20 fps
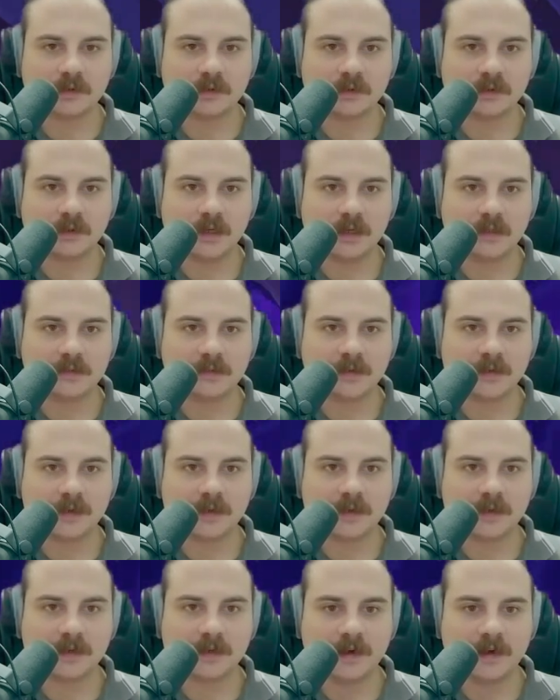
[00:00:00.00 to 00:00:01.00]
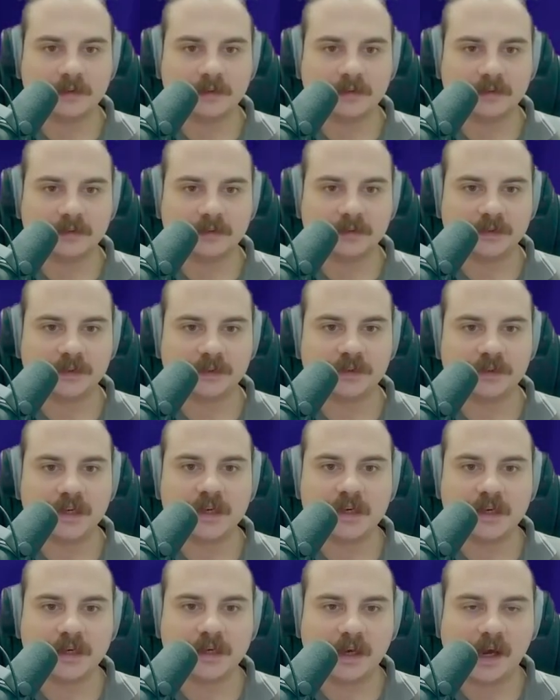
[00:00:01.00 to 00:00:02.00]
at a
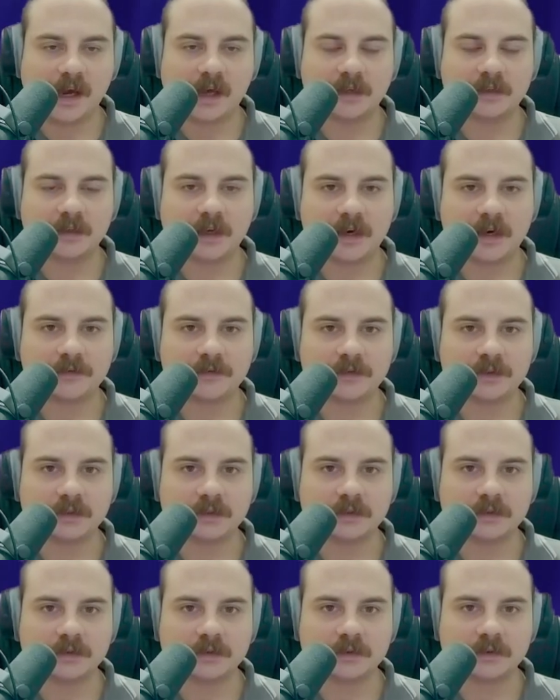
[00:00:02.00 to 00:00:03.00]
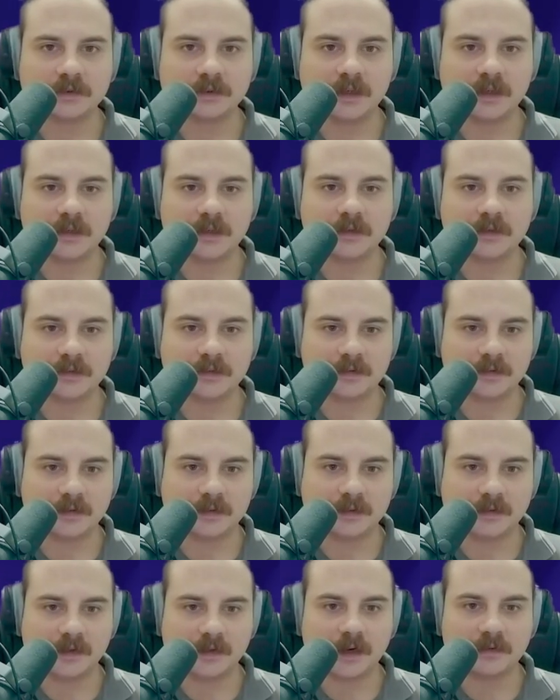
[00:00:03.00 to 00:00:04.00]
degree, and I will
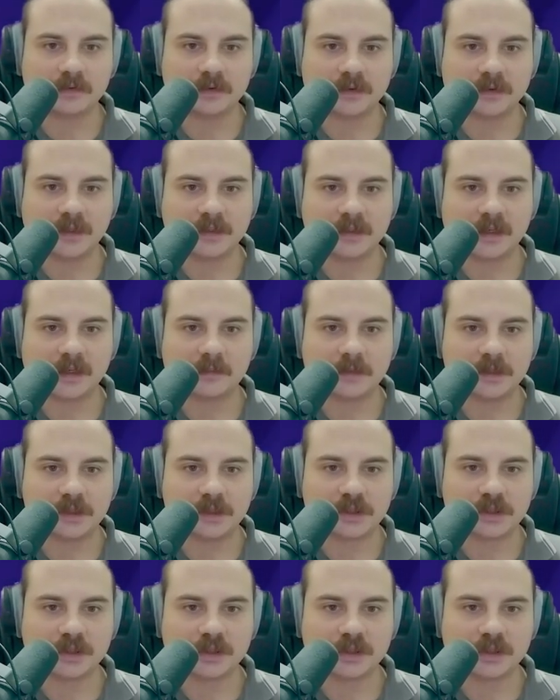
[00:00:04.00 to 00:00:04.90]
take damage.